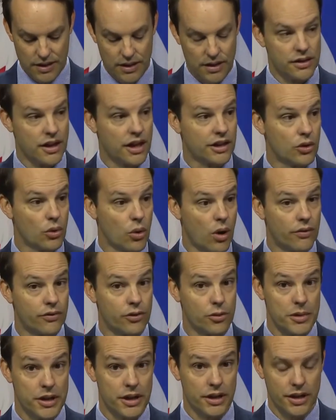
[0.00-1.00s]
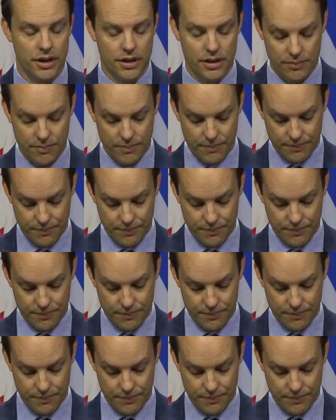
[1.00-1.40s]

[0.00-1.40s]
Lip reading: Thank you all for being here